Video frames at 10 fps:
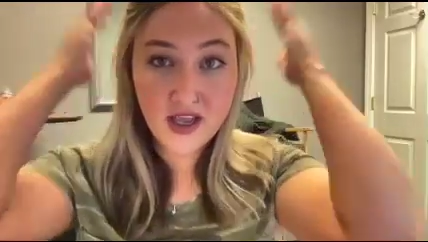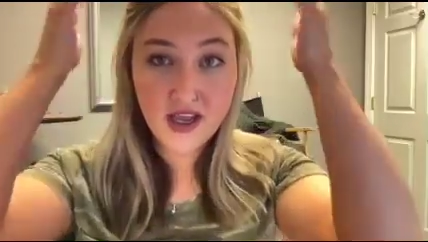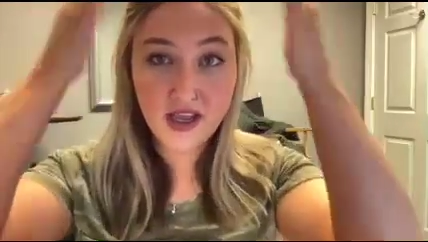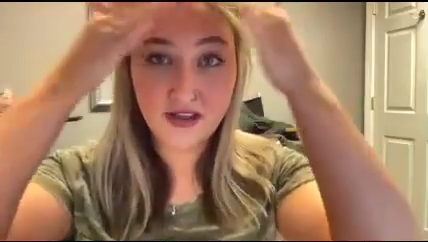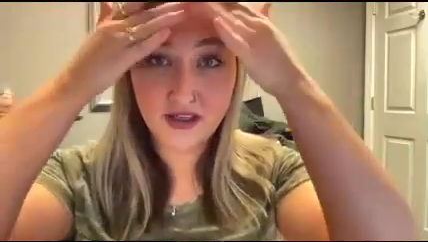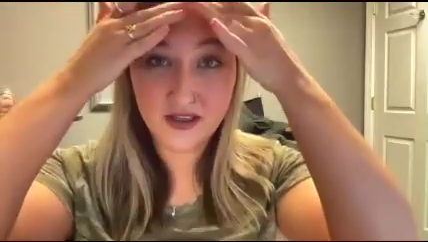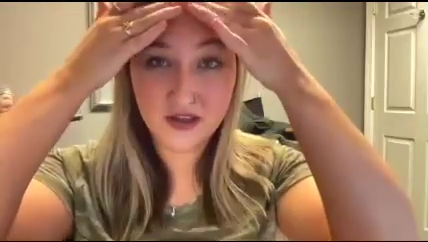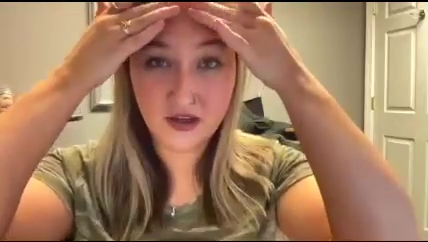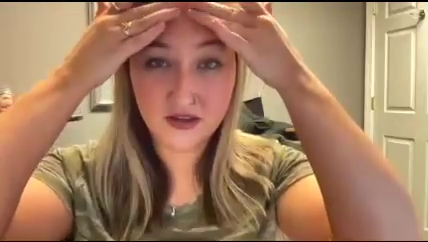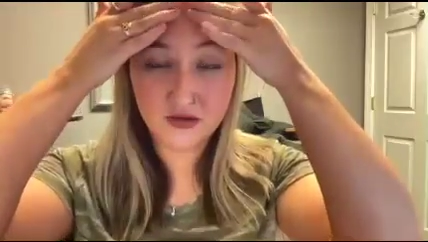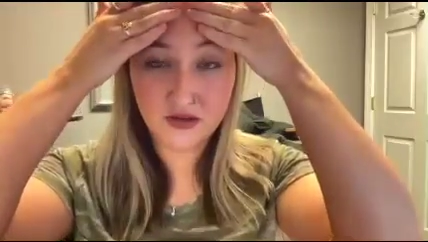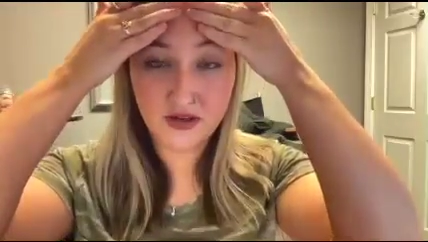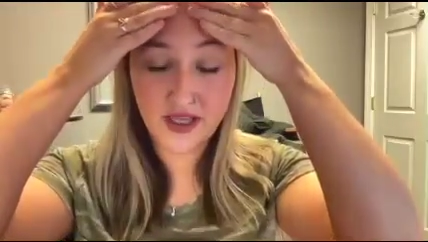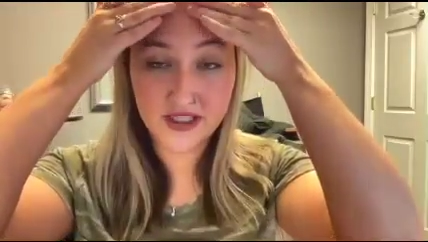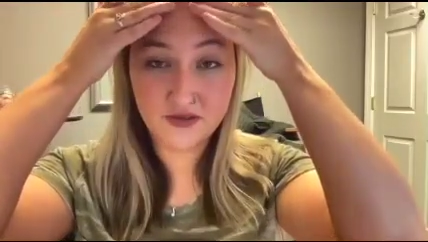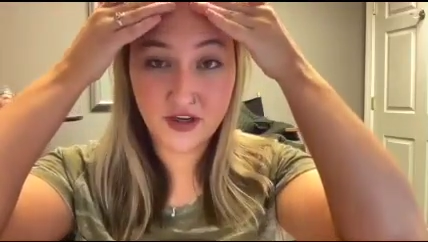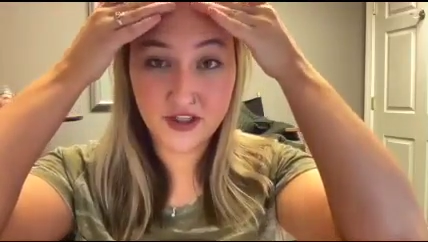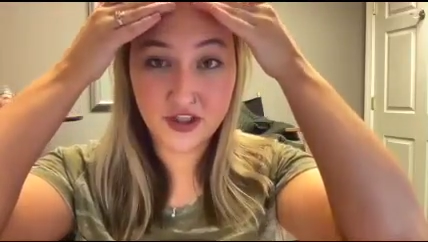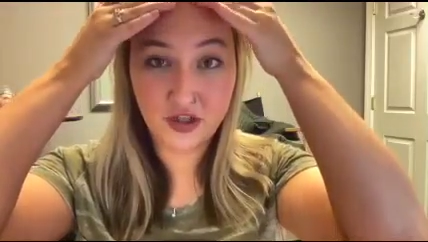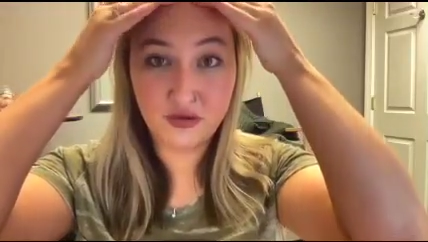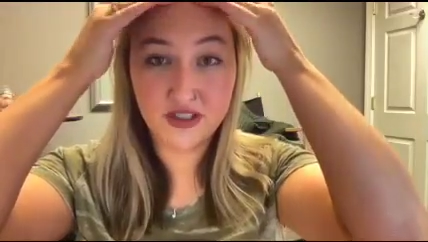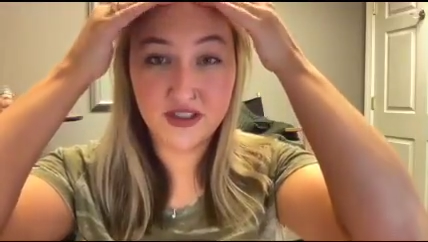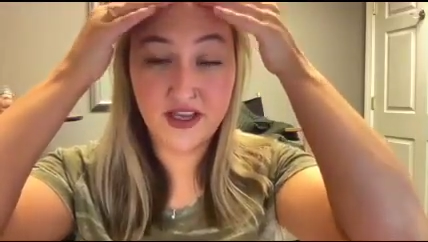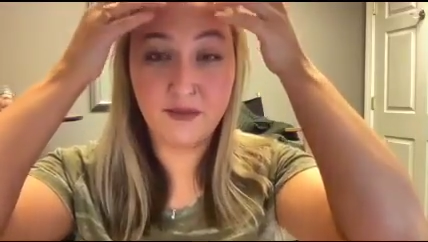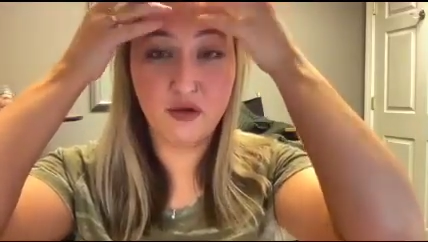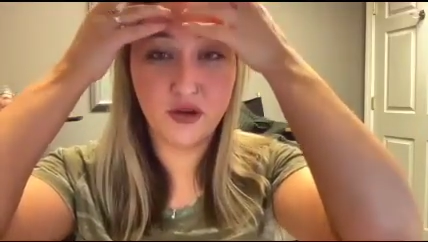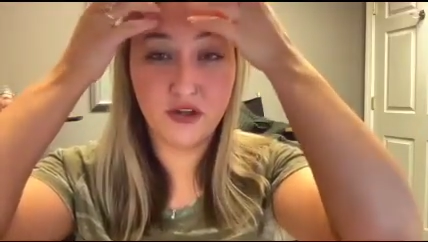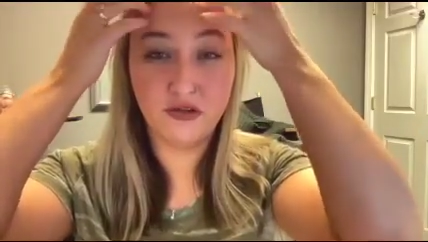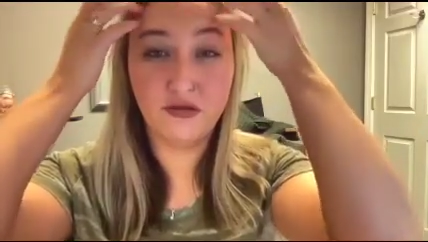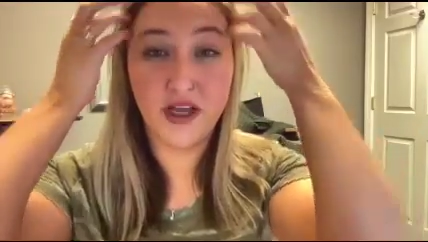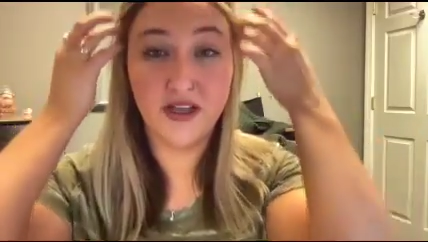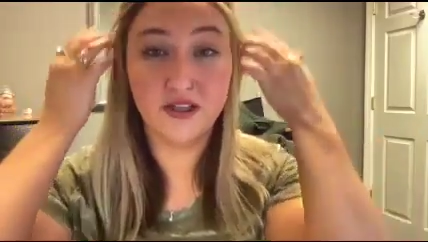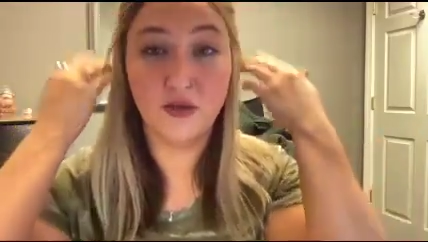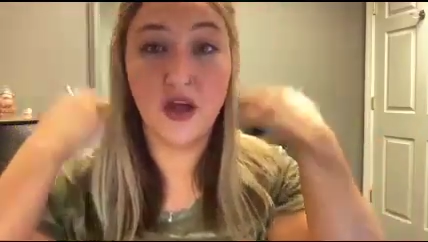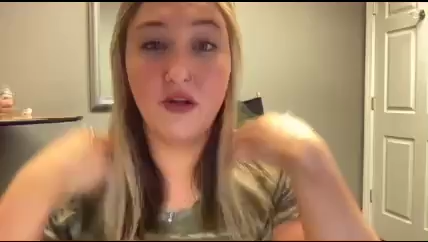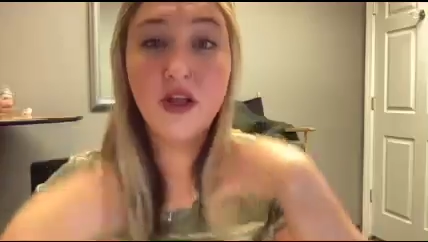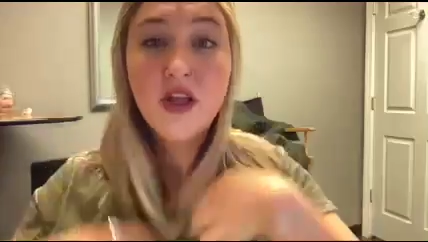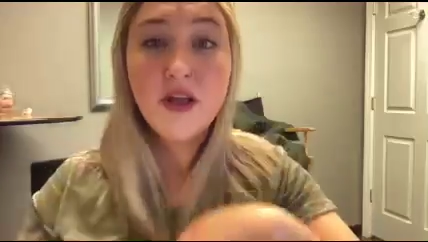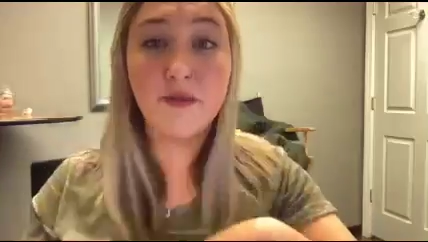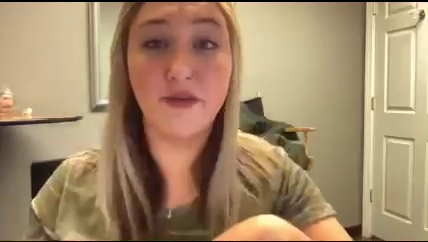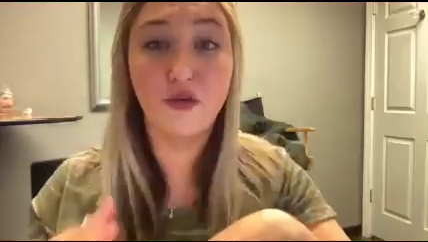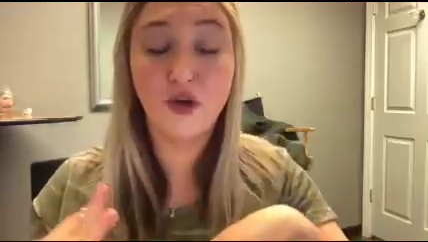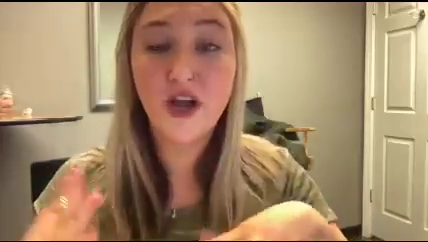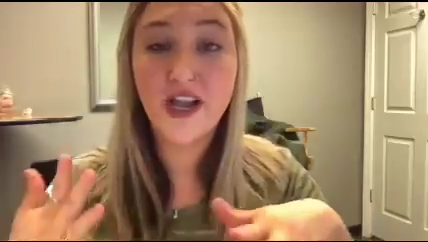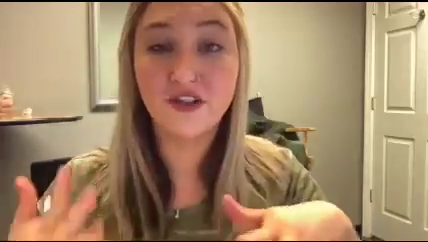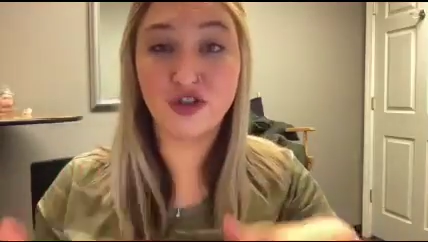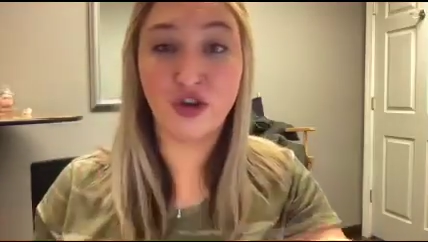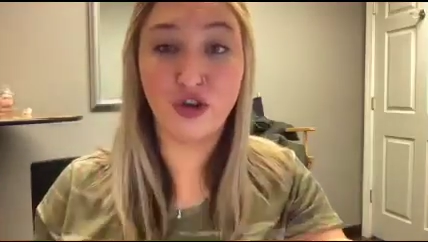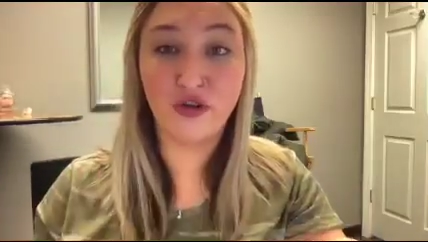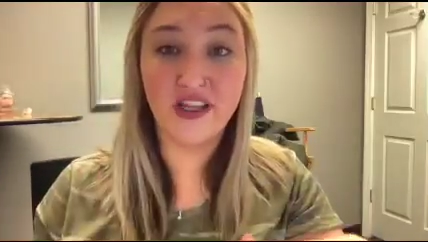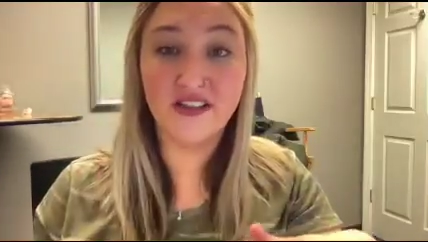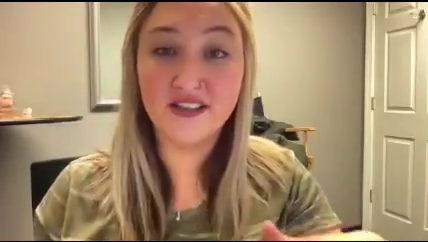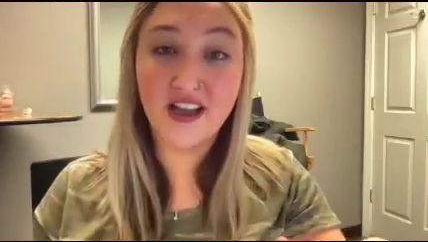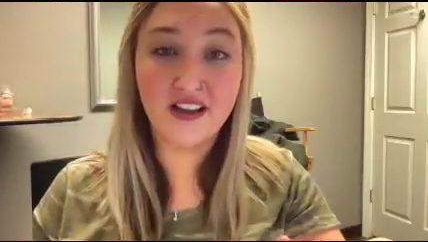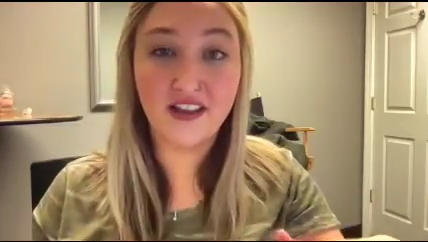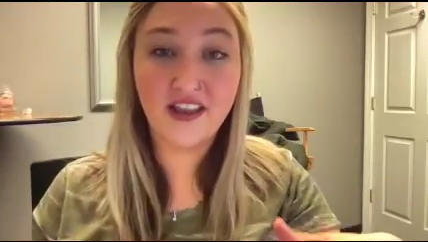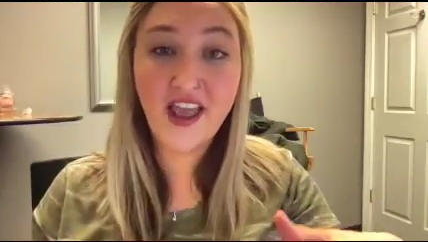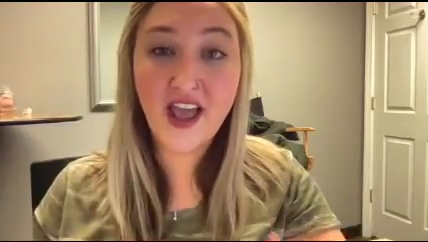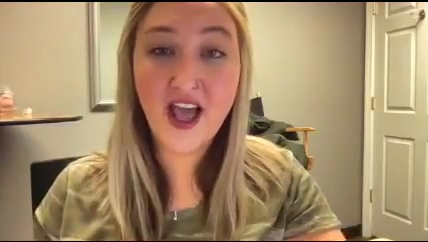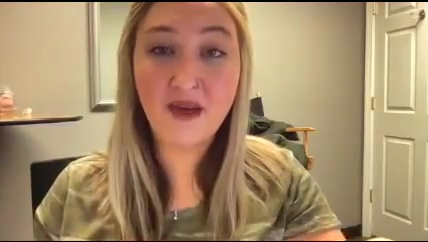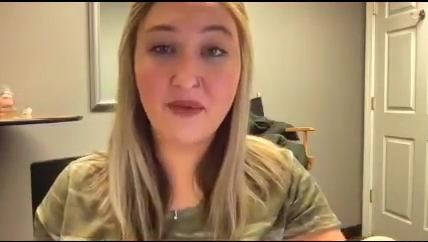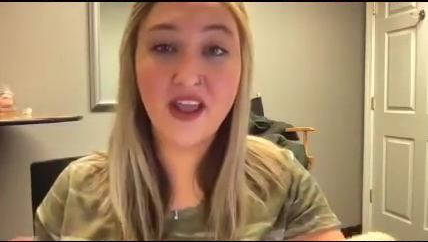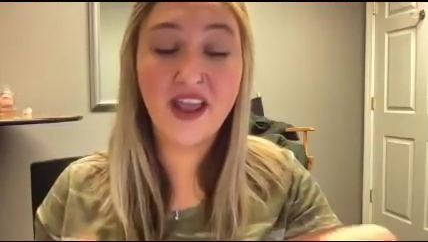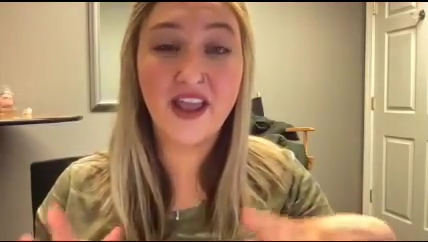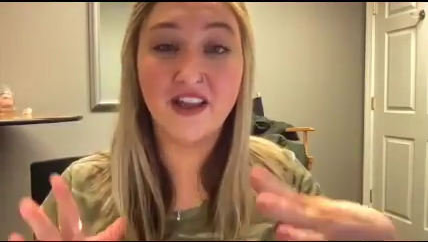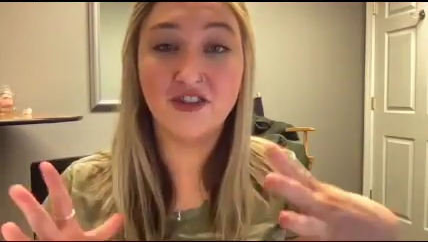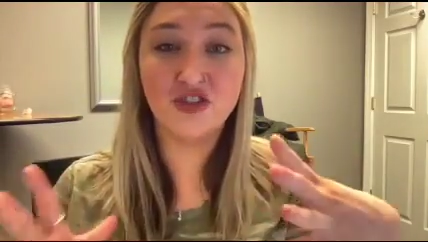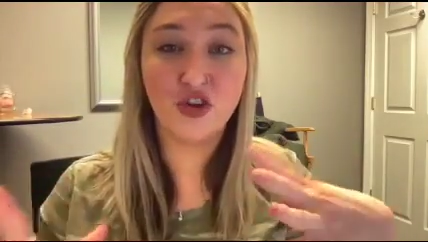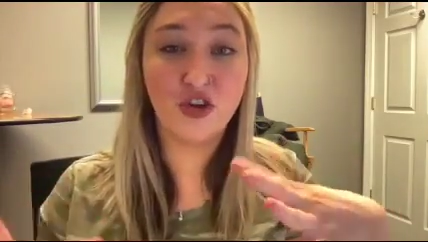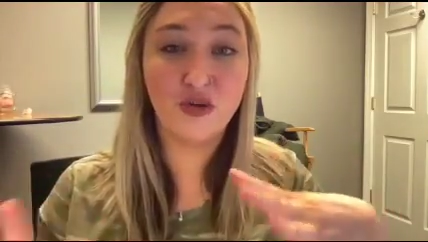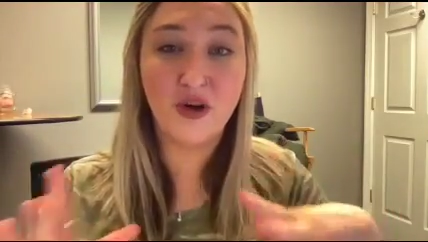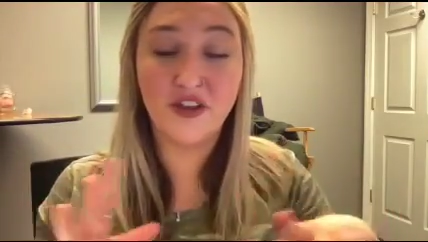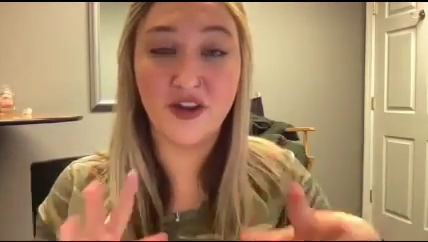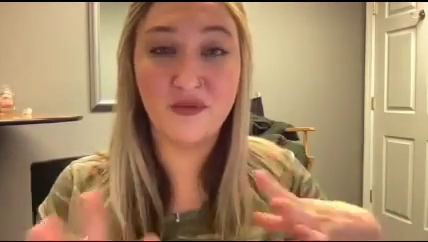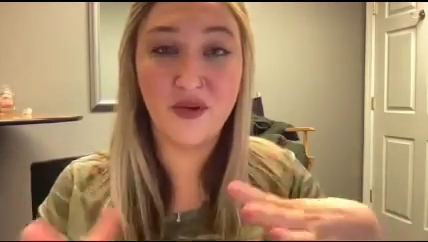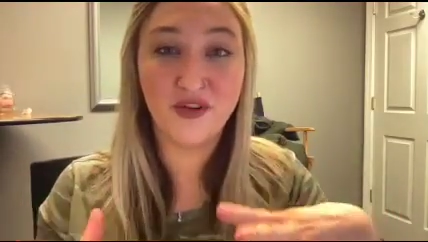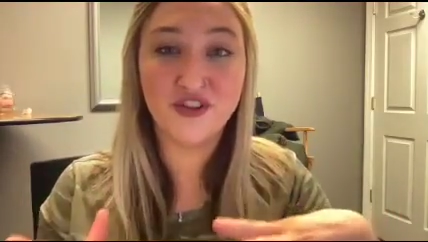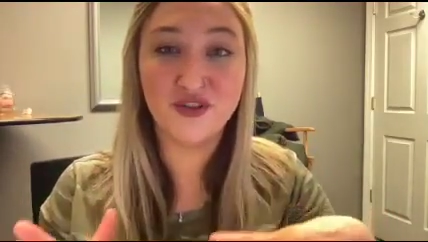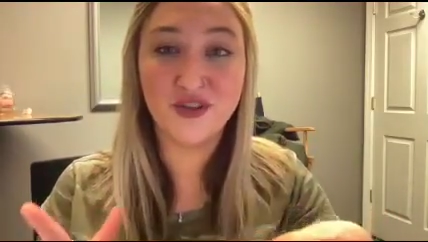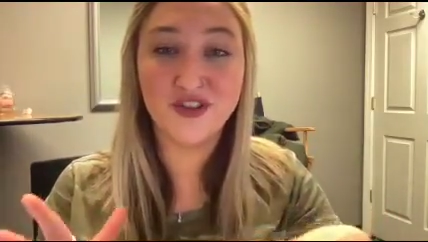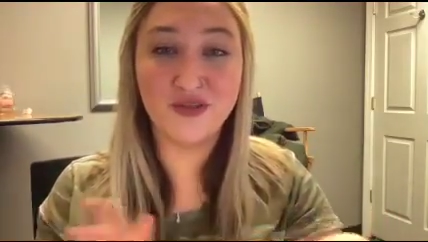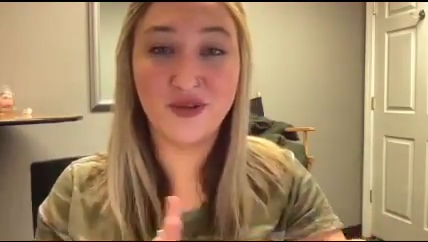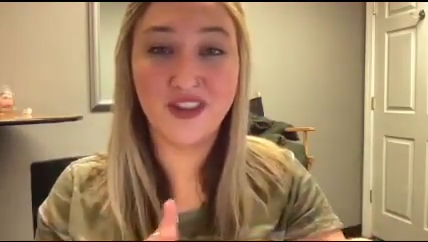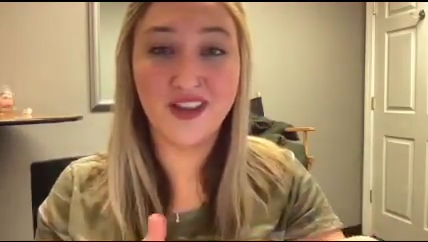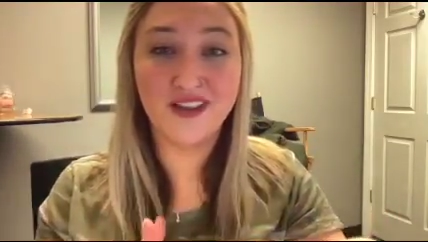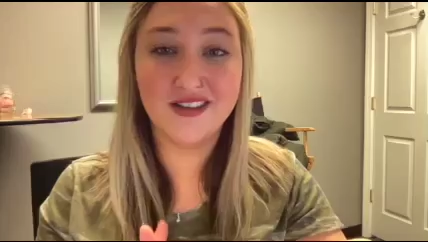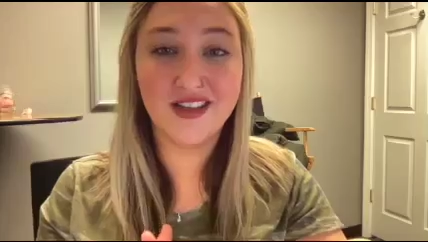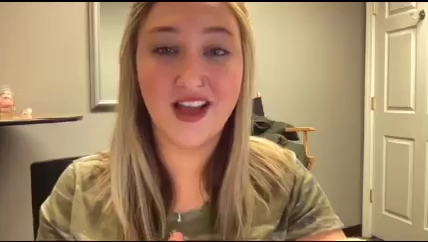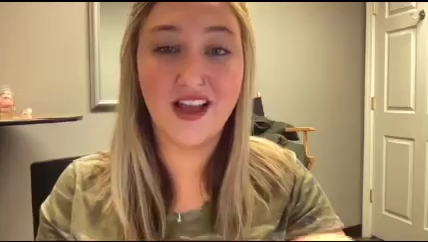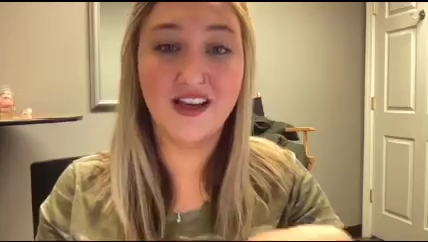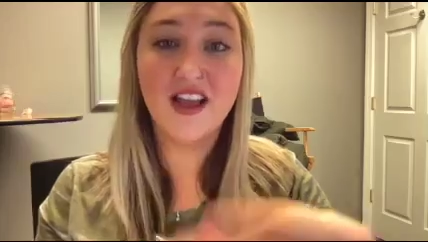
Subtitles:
and then it's also a lace front so you can tape or glue that as well. Before I show you the inside of the cap and show you all the components you can do with the inside